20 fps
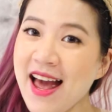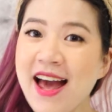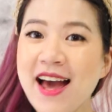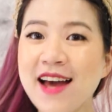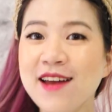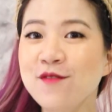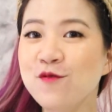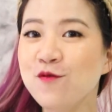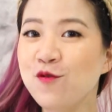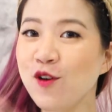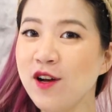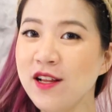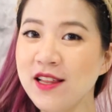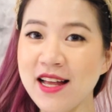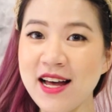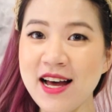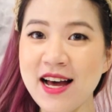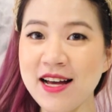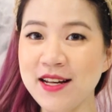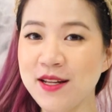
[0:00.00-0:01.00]
And
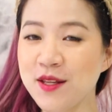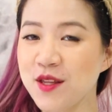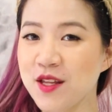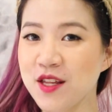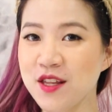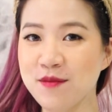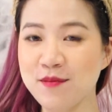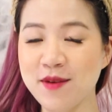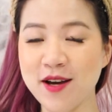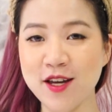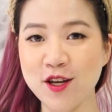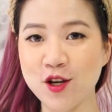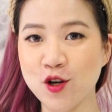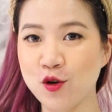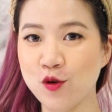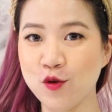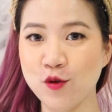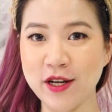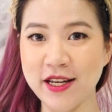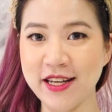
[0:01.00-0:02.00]
voila, this is my
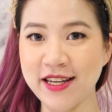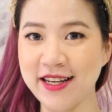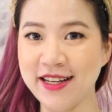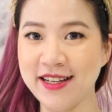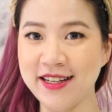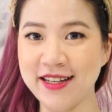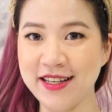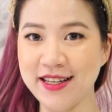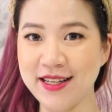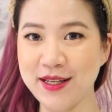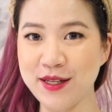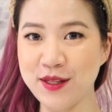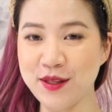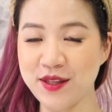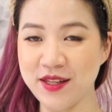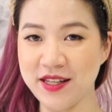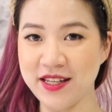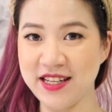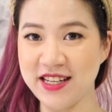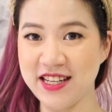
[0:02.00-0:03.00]
quick and
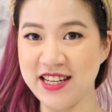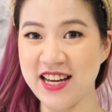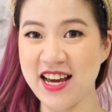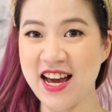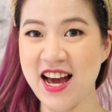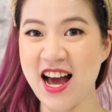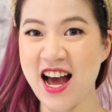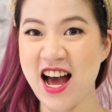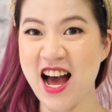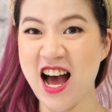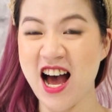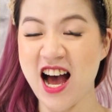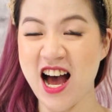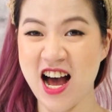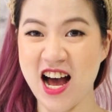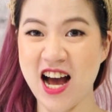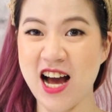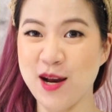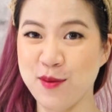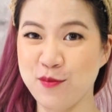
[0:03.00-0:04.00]
easy.
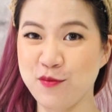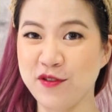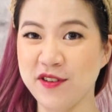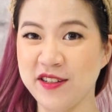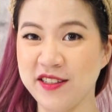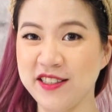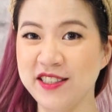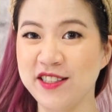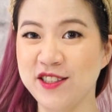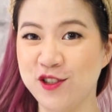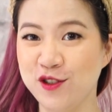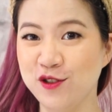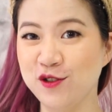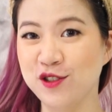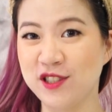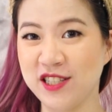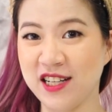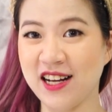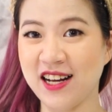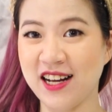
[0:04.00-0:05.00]
I'm really
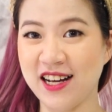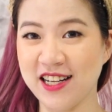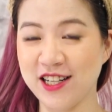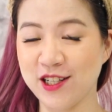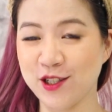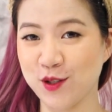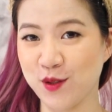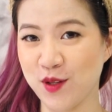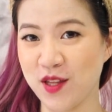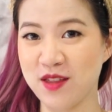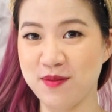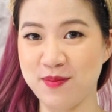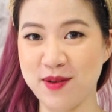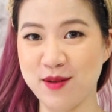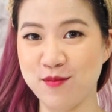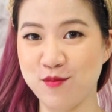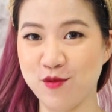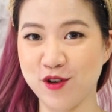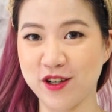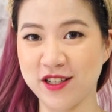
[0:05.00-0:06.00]
too tired to
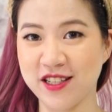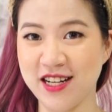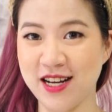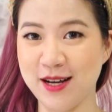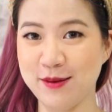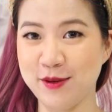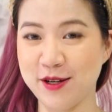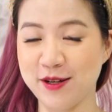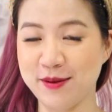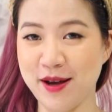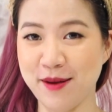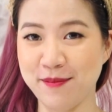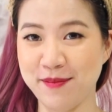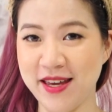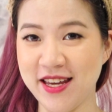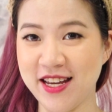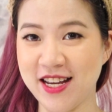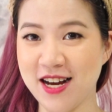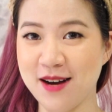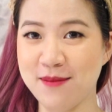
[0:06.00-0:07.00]
spend more time on my
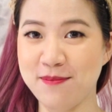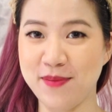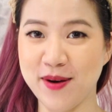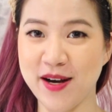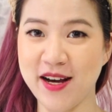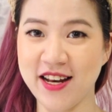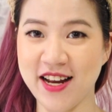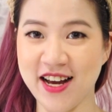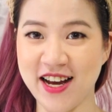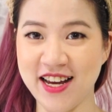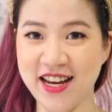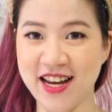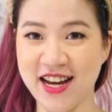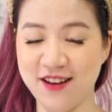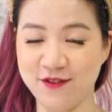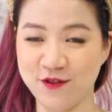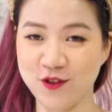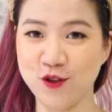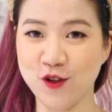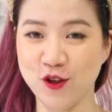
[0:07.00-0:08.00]
makeup, but I
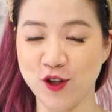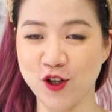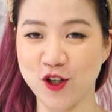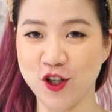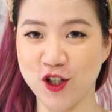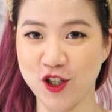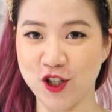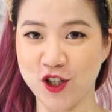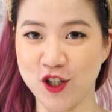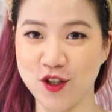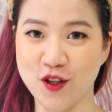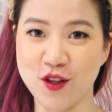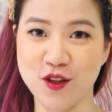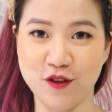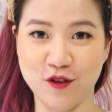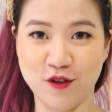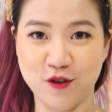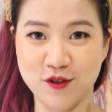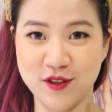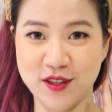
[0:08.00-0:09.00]
have to look good,
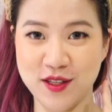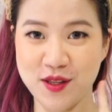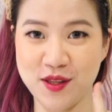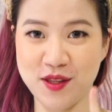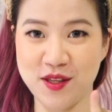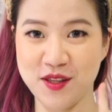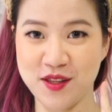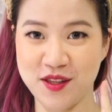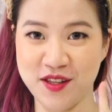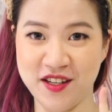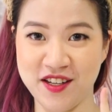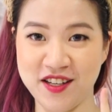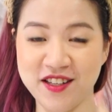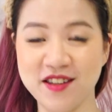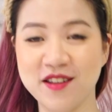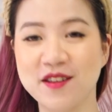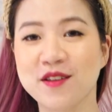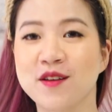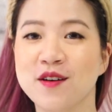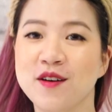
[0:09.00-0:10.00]
so this is
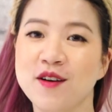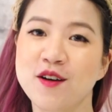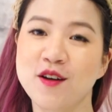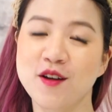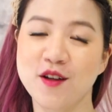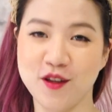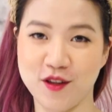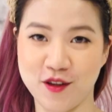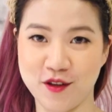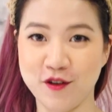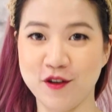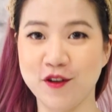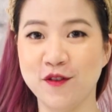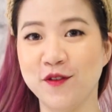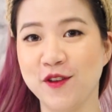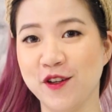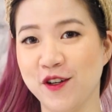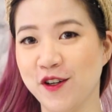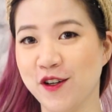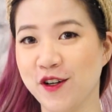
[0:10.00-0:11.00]
it. Sort
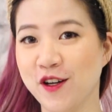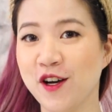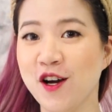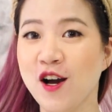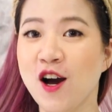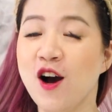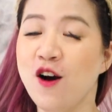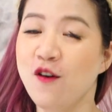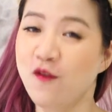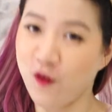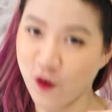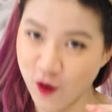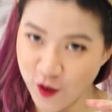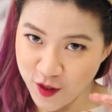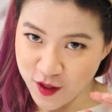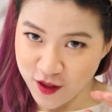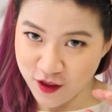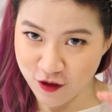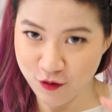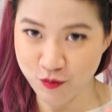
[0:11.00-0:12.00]
of look for
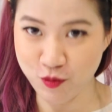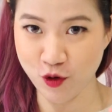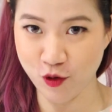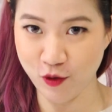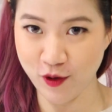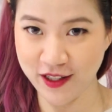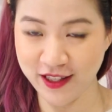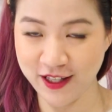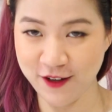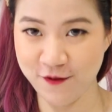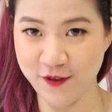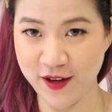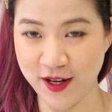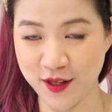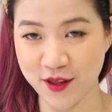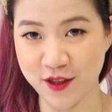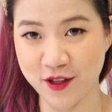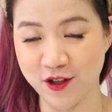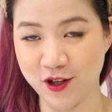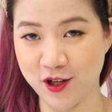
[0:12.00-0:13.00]
a super oily
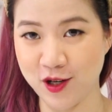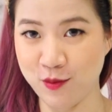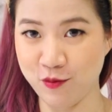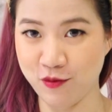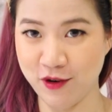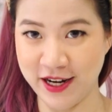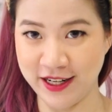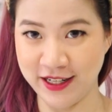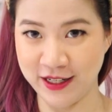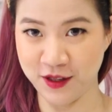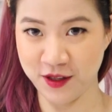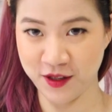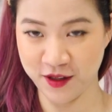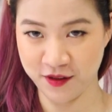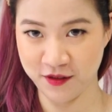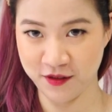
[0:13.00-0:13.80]
face during pregnancy.